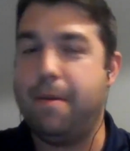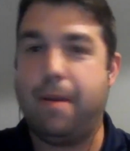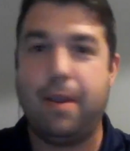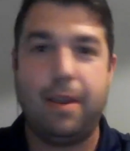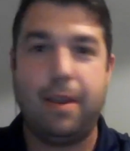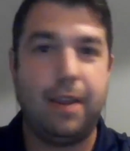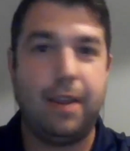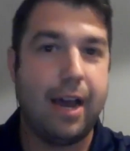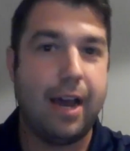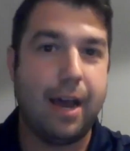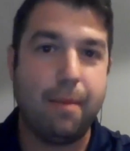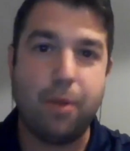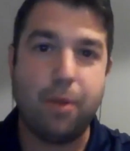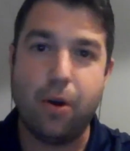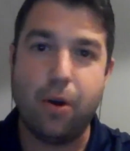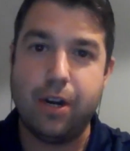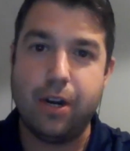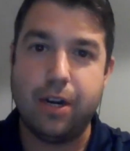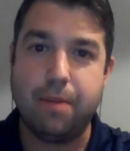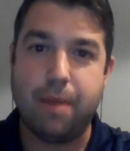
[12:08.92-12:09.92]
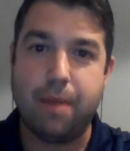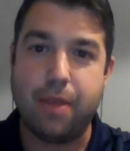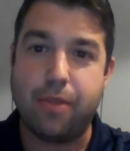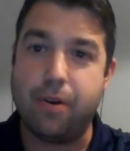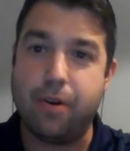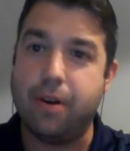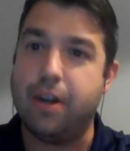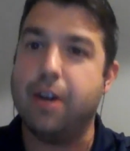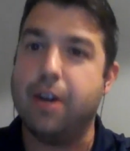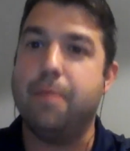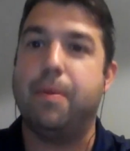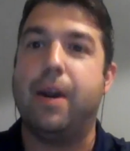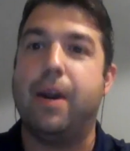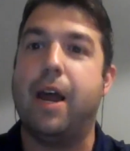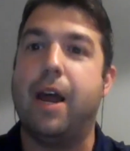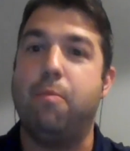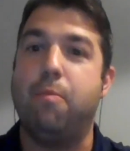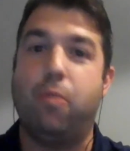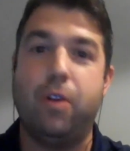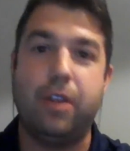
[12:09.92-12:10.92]
Yeah, I'm going into my 3rd year, but
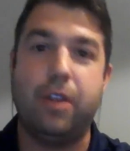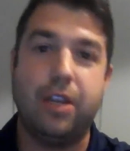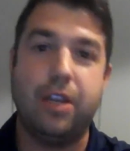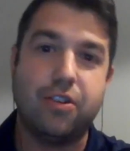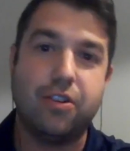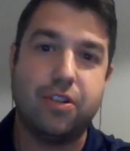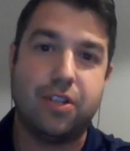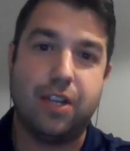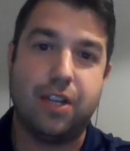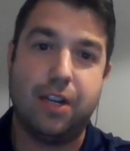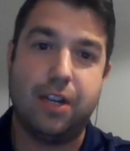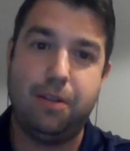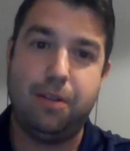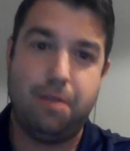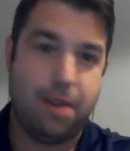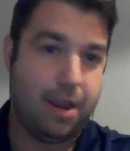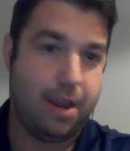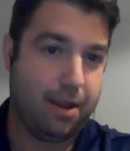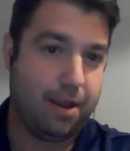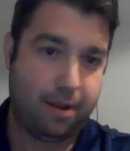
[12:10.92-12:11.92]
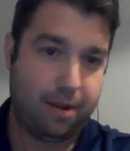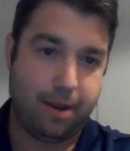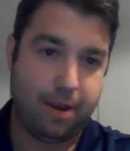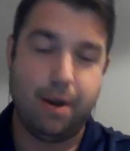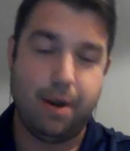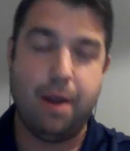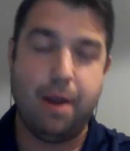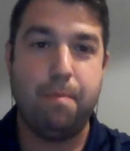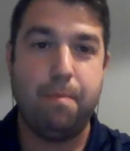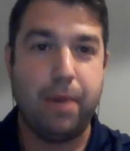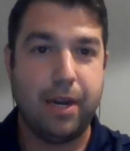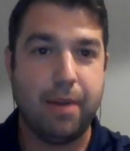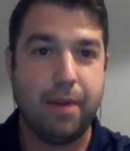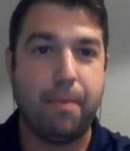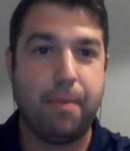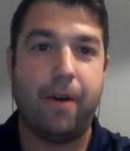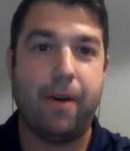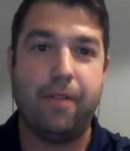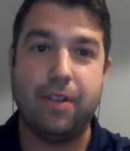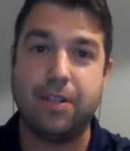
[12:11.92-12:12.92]
I'm really interested in being a
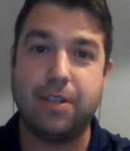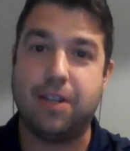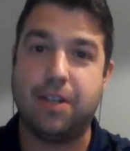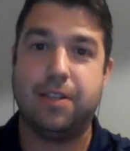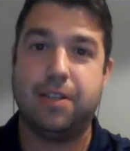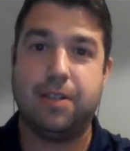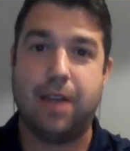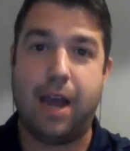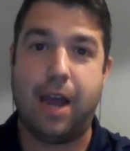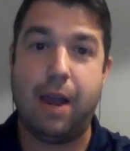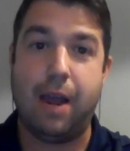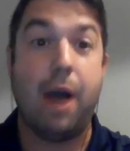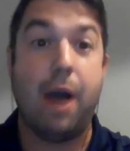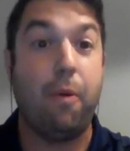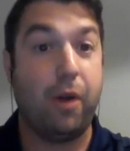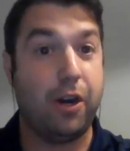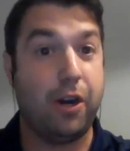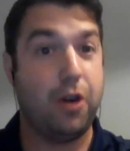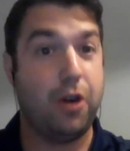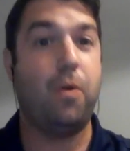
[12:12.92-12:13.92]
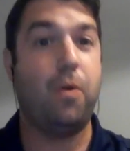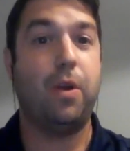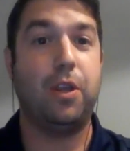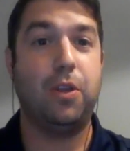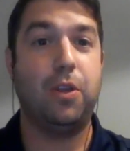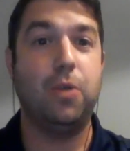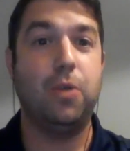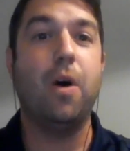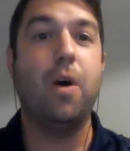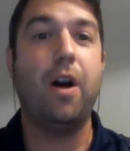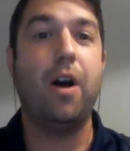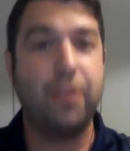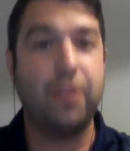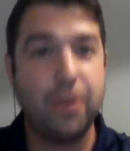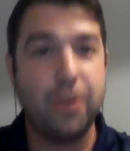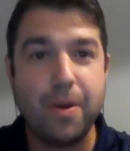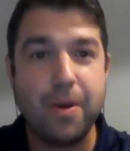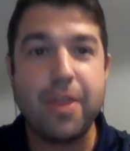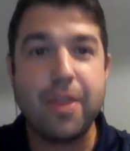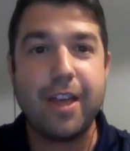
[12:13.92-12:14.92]
part of this, because I want to know what you all
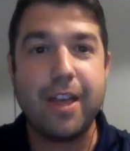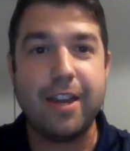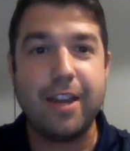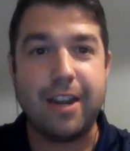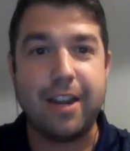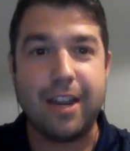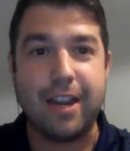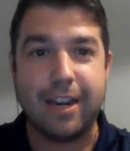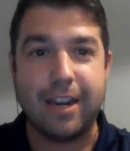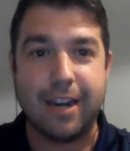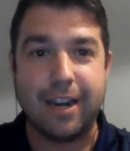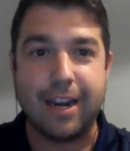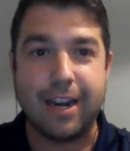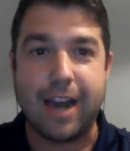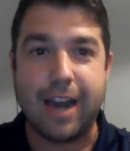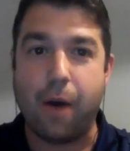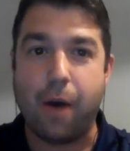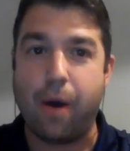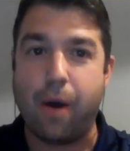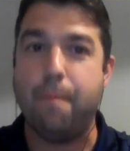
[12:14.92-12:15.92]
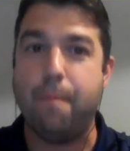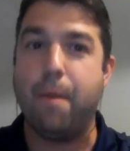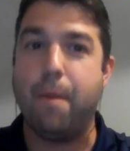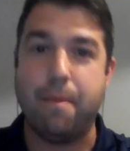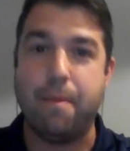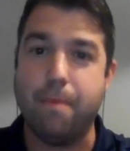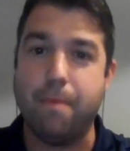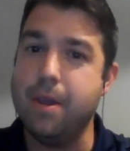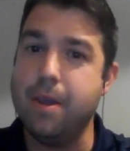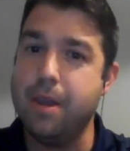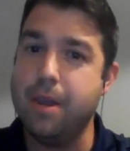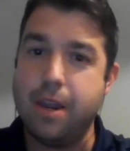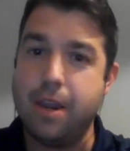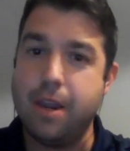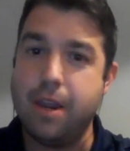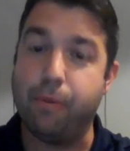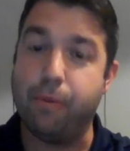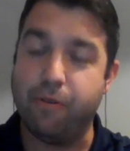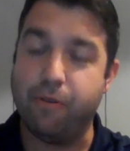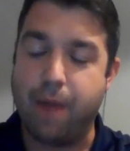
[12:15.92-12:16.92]
do with it, and how I might
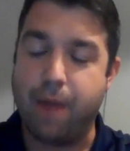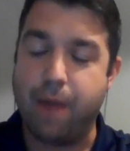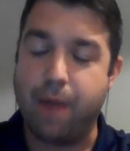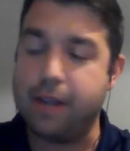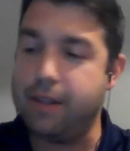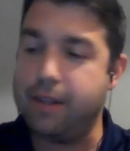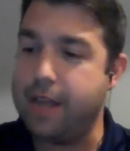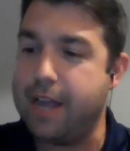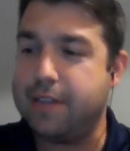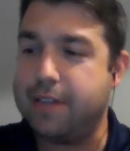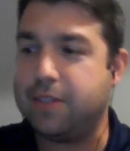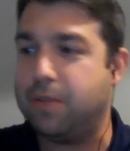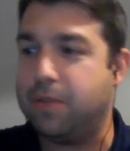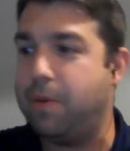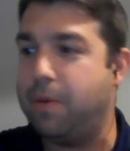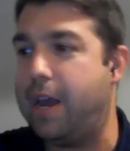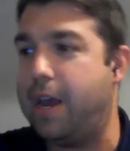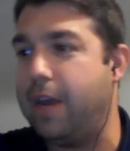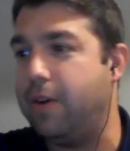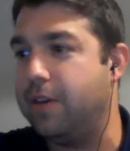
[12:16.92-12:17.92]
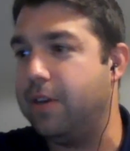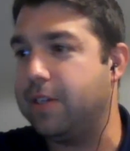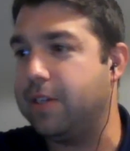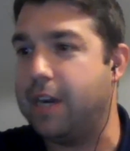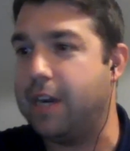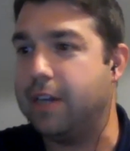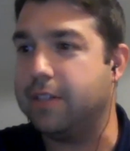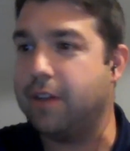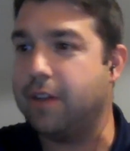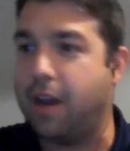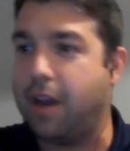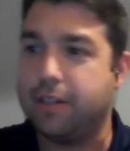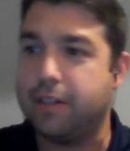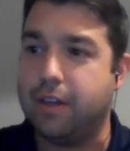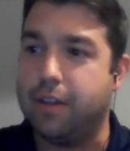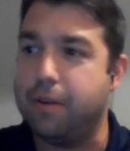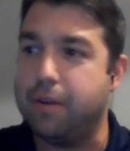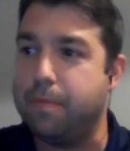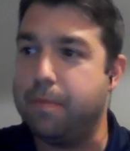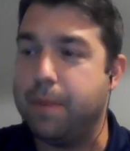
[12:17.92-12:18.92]
improve my class. The way I always kind of talk
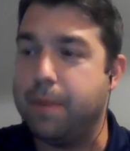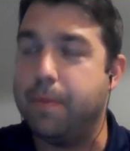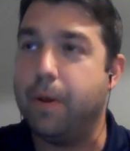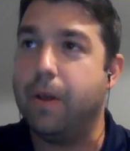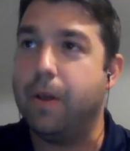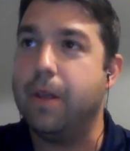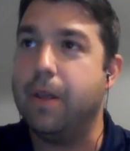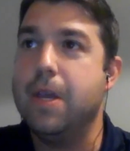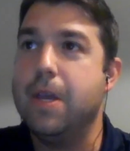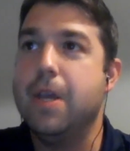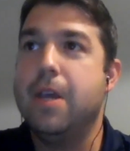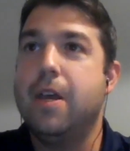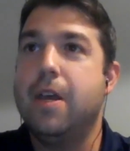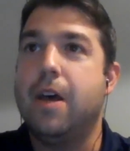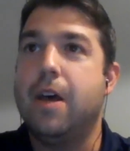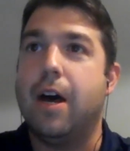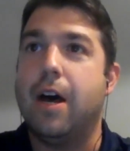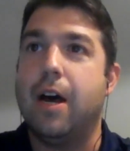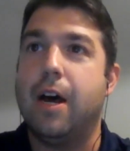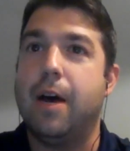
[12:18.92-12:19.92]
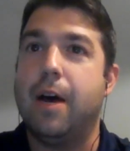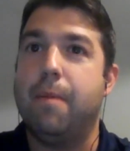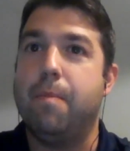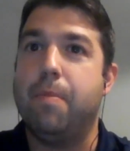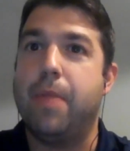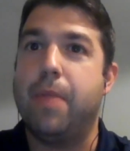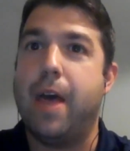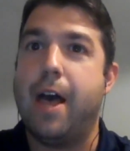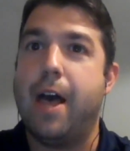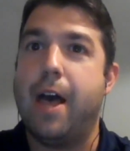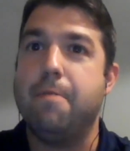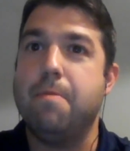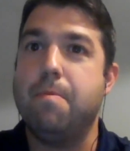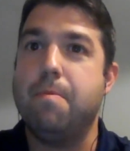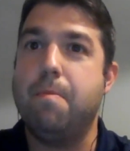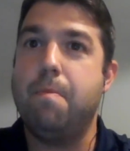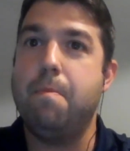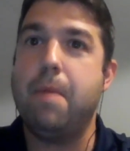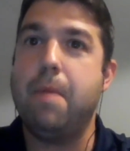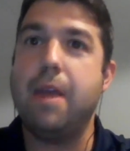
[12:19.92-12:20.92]
to other people that
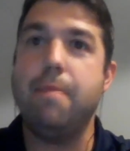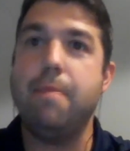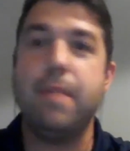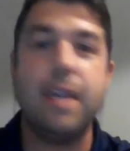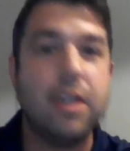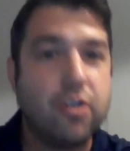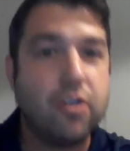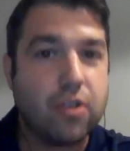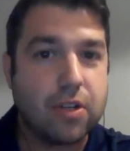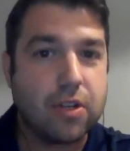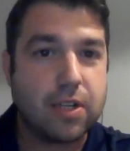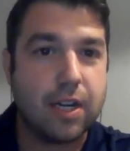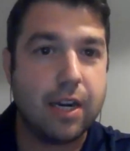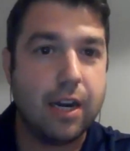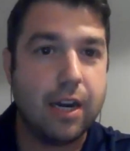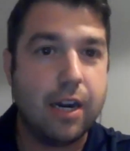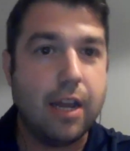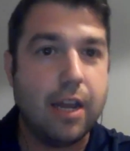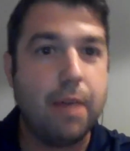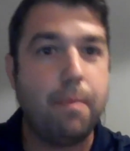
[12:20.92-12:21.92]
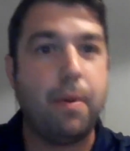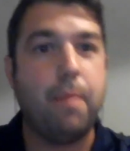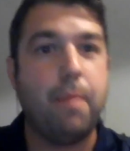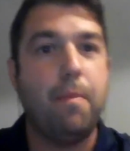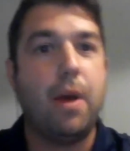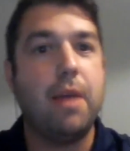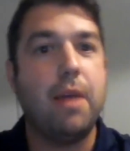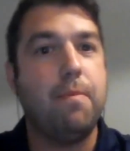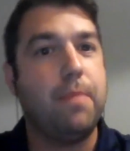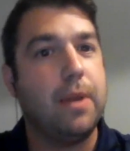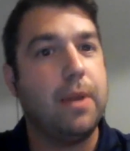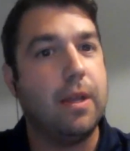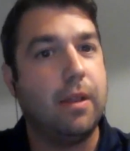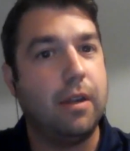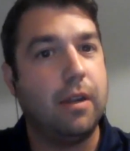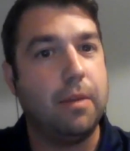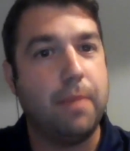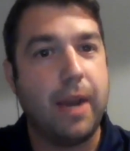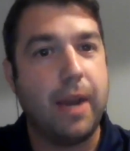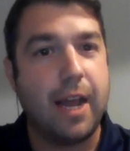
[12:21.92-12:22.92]
may be interested in it but might be a
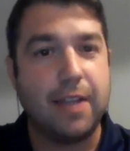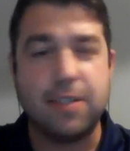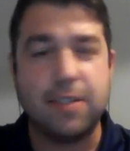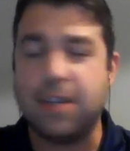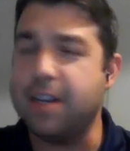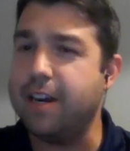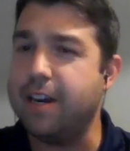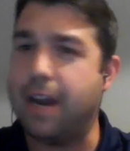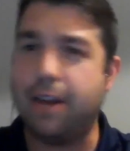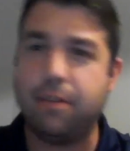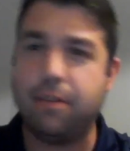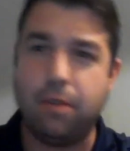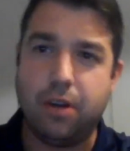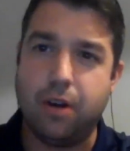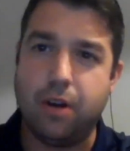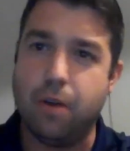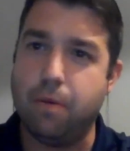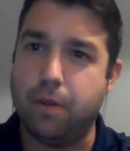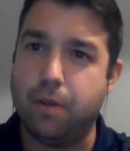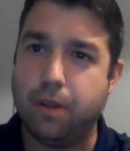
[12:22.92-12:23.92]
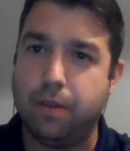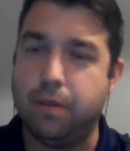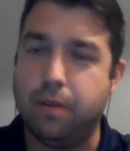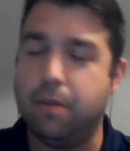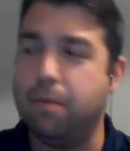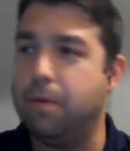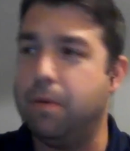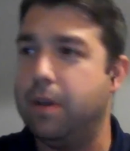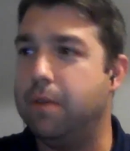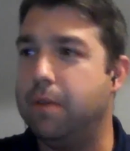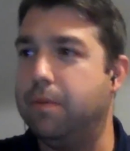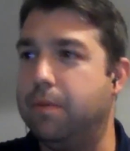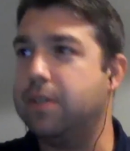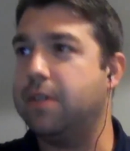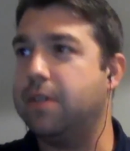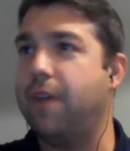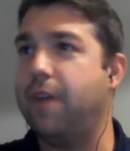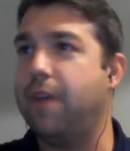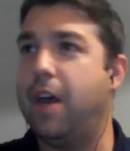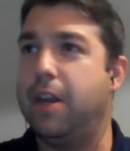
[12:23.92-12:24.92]
little bit hesitant. When
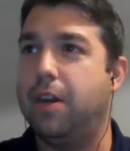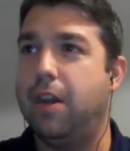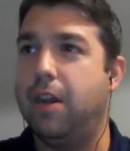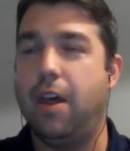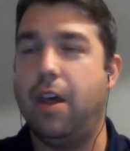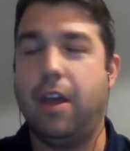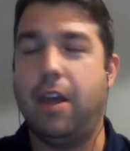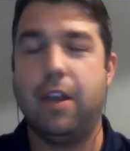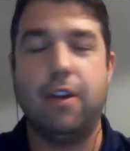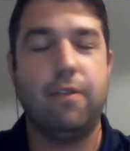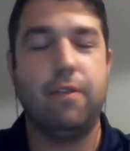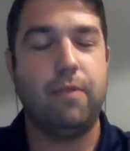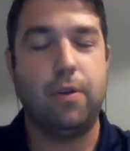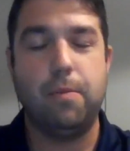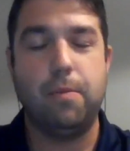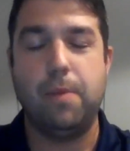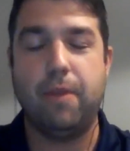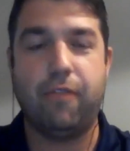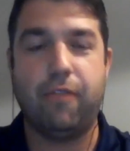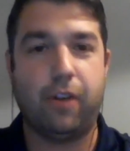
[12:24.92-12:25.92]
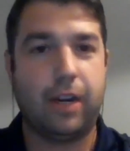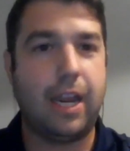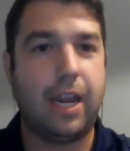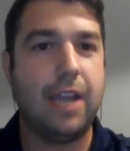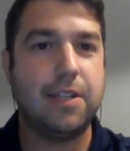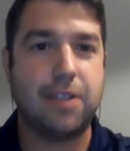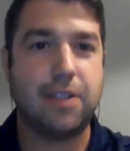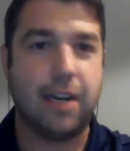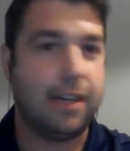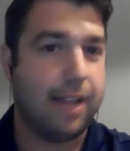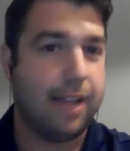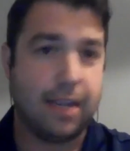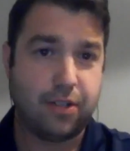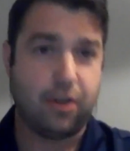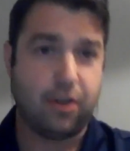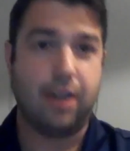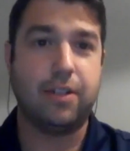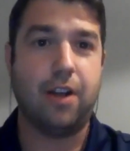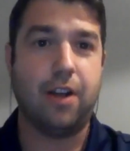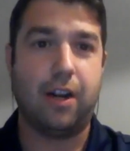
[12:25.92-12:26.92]
Stefan interviewed me for a case study last
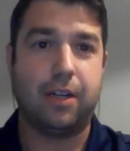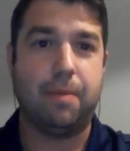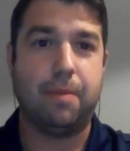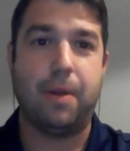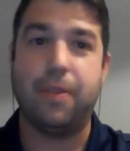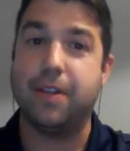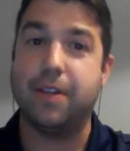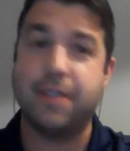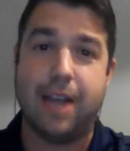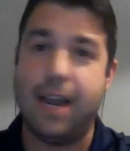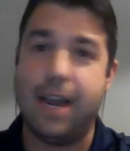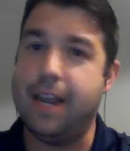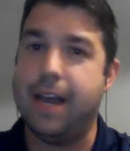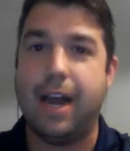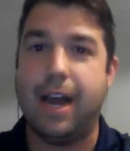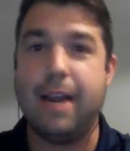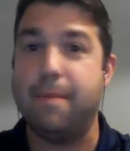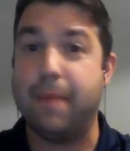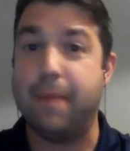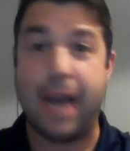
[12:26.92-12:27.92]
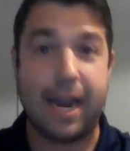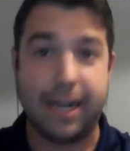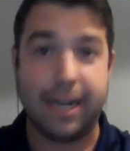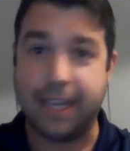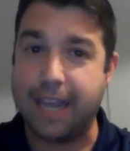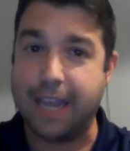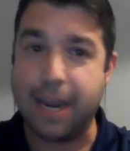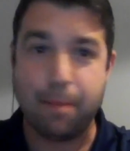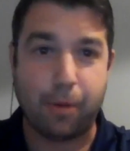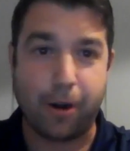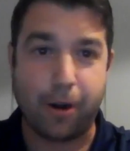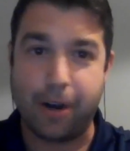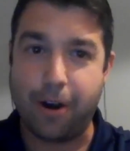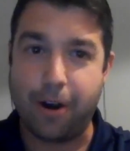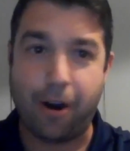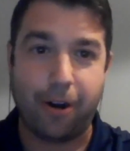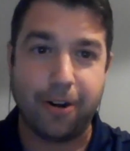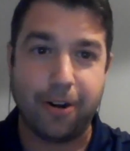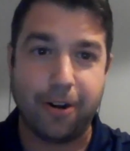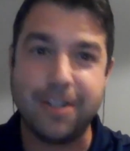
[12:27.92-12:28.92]
year, I talked about this. I am not a gamer at
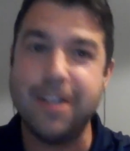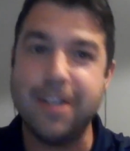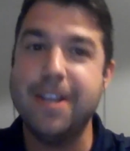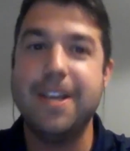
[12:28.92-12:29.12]
heart.